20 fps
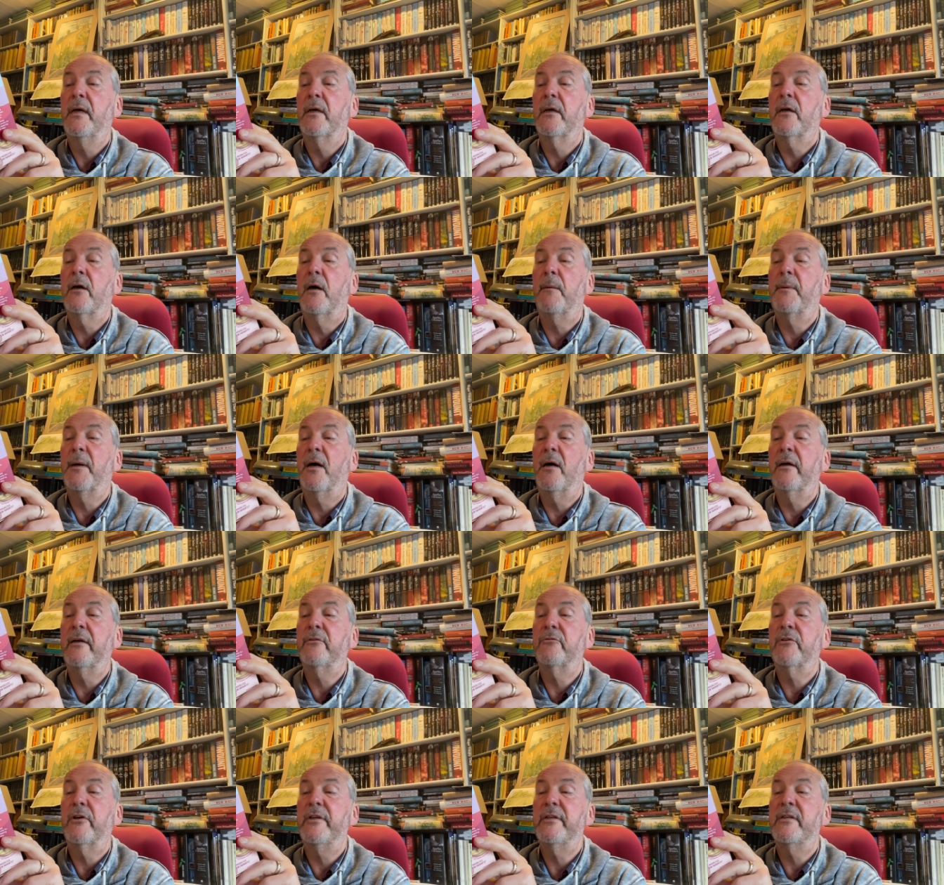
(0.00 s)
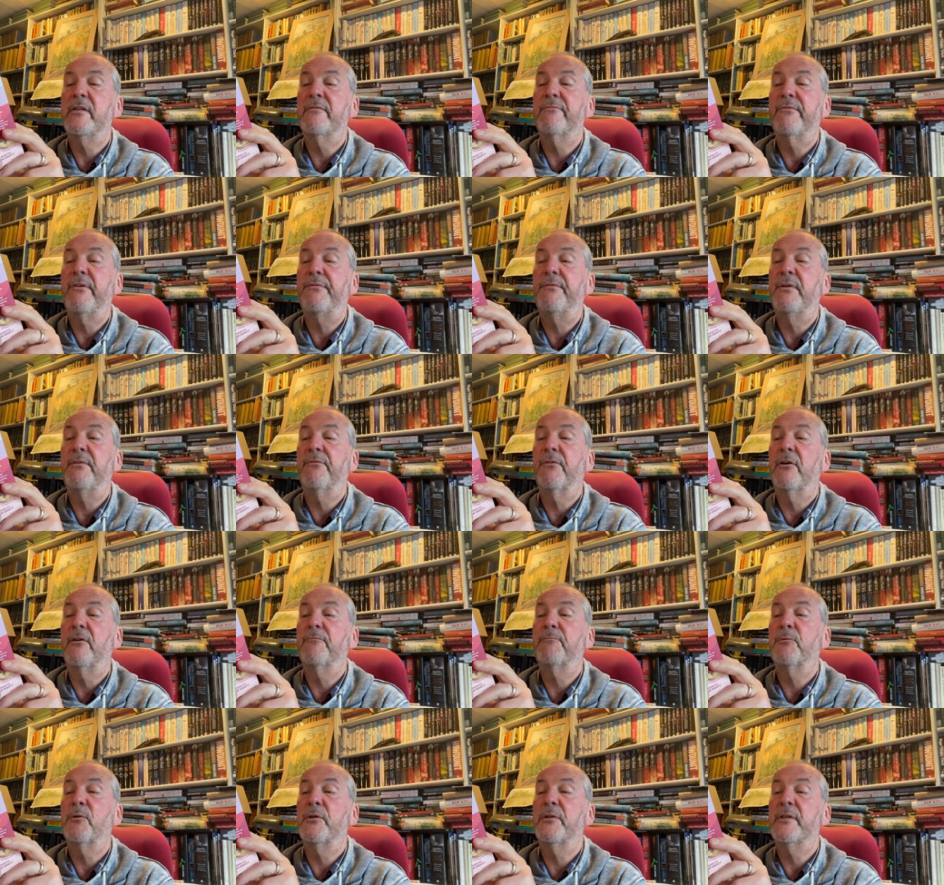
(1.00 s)
Carbohydrate is
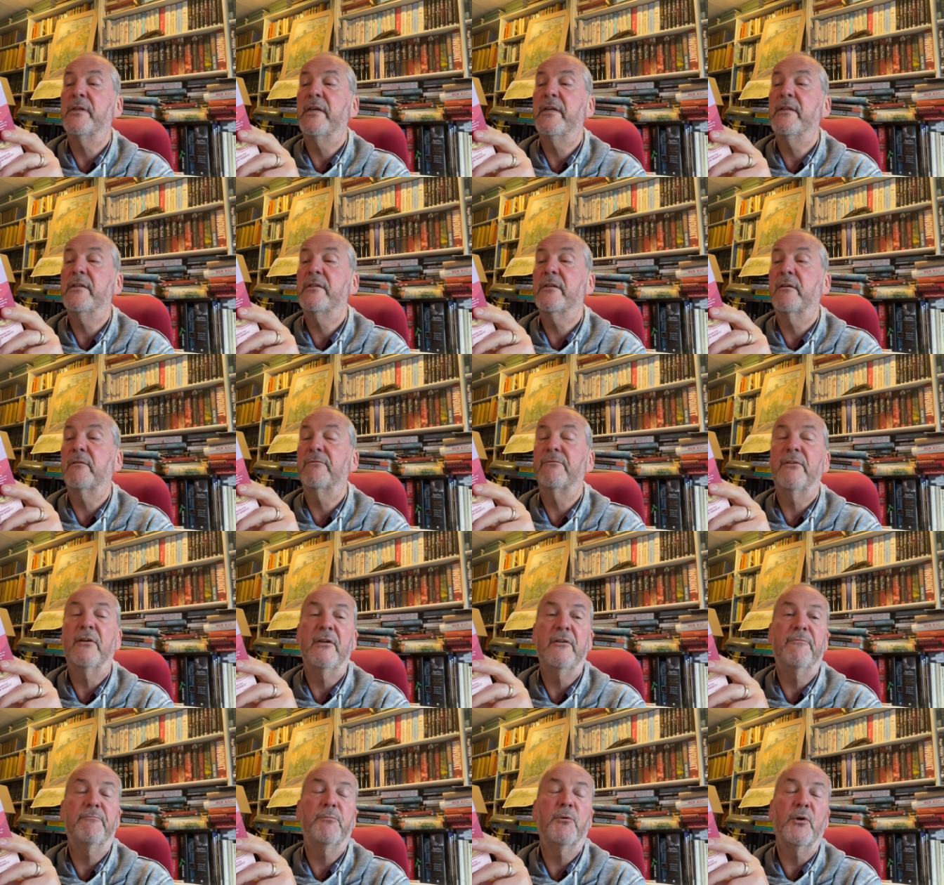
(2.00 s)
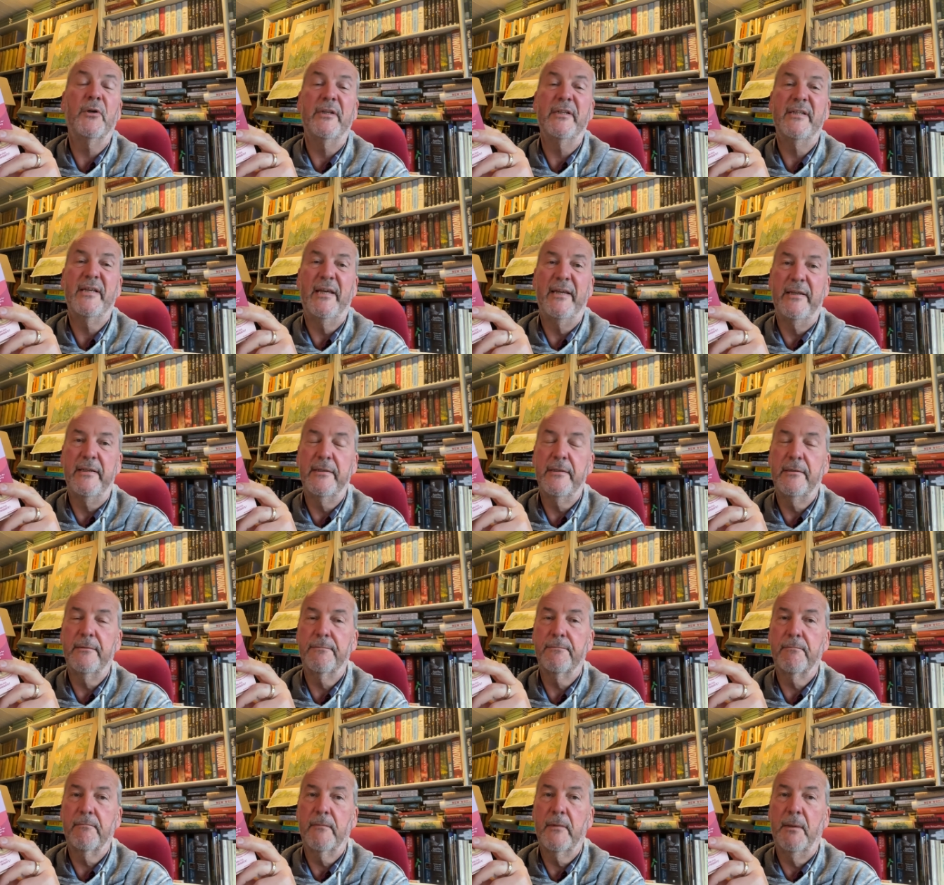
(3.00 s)
55.8, so 5.8
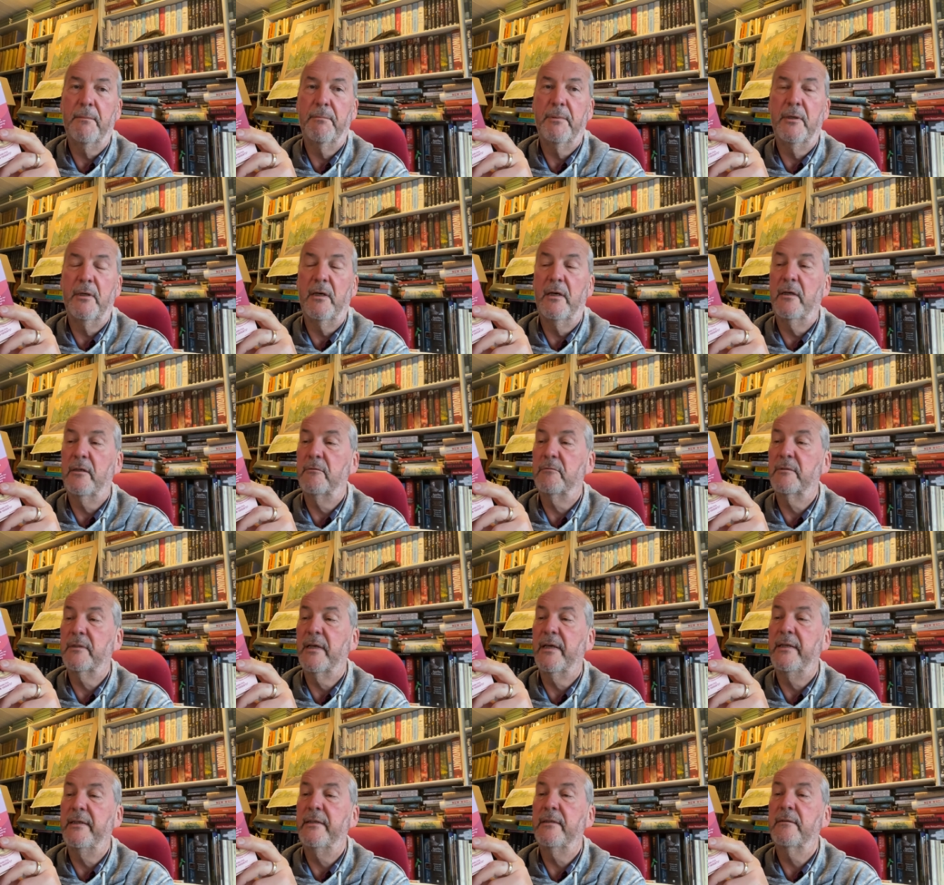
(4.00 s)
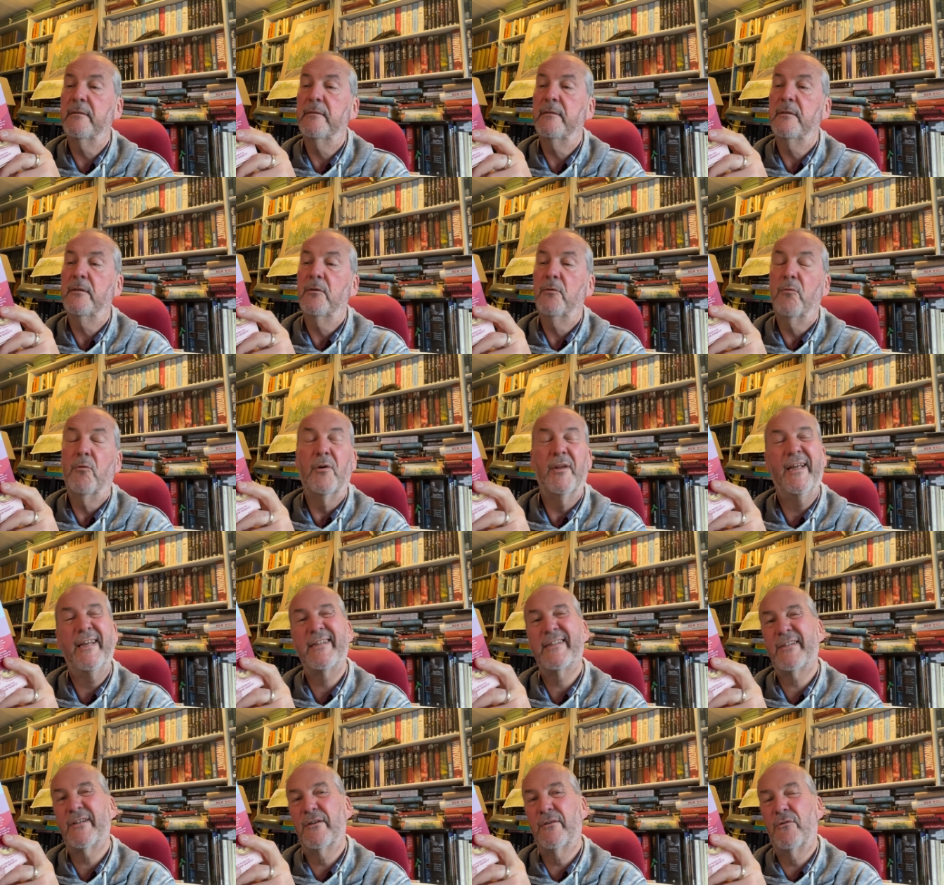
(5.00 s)
per oatcake. Well,
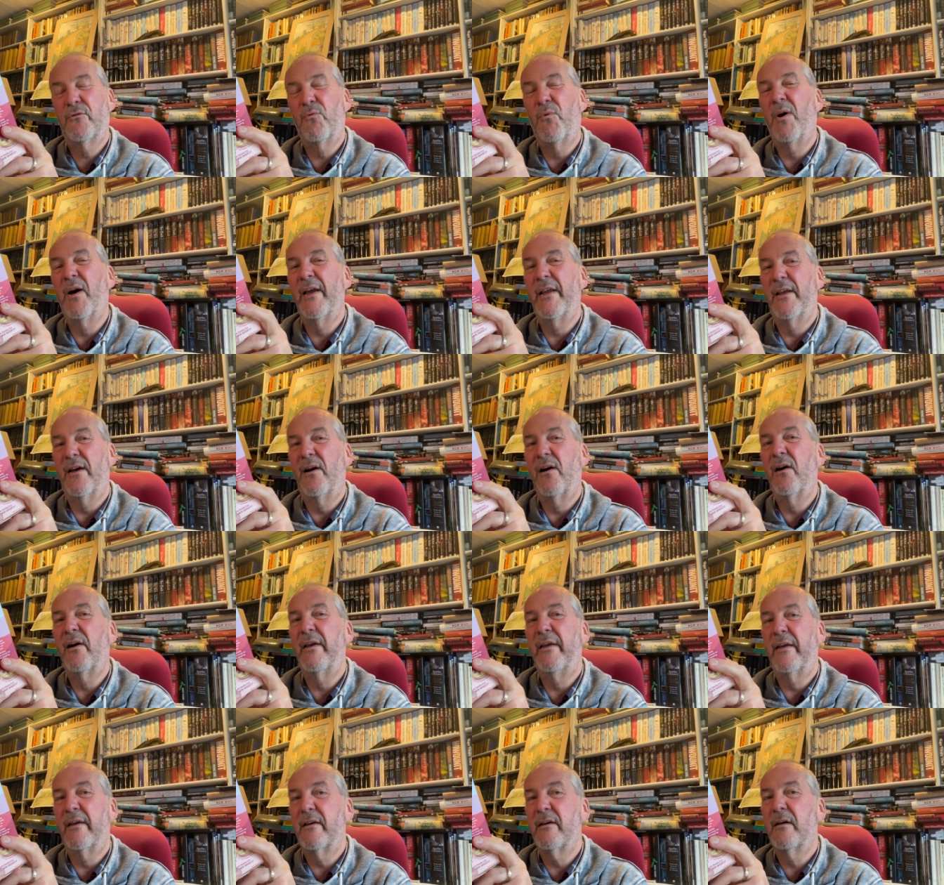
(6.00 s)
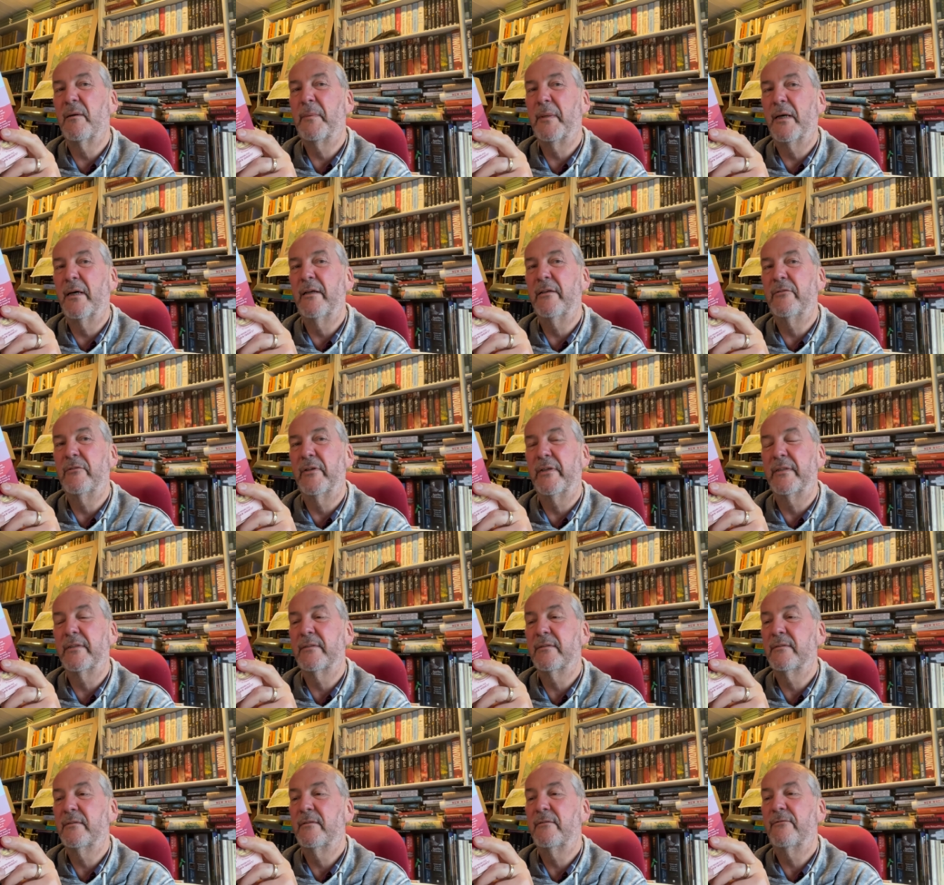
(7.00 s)
that's quite high in carbohydrate,
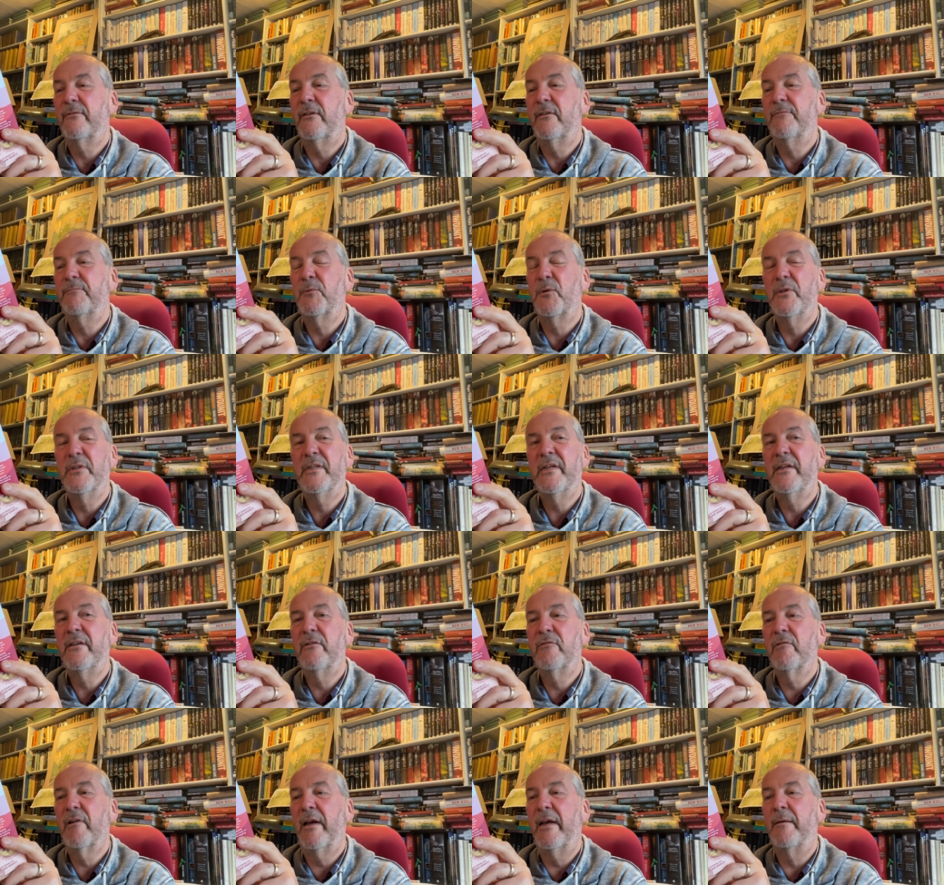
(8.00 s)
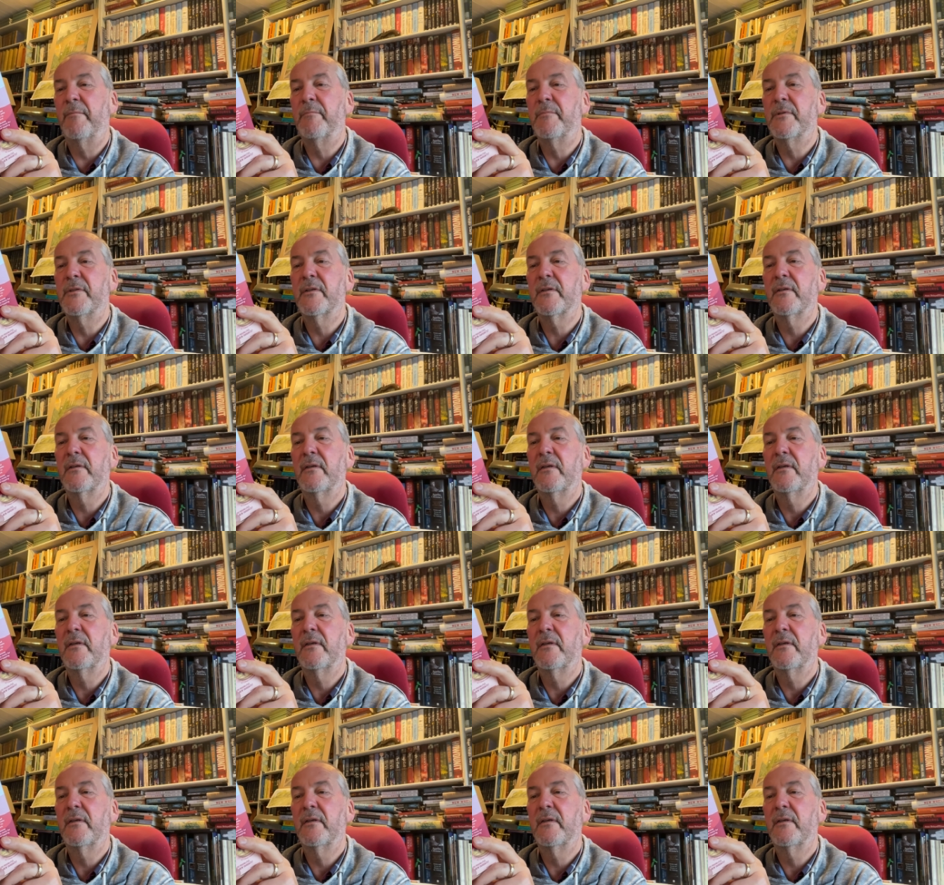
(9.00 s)
5.8 grams.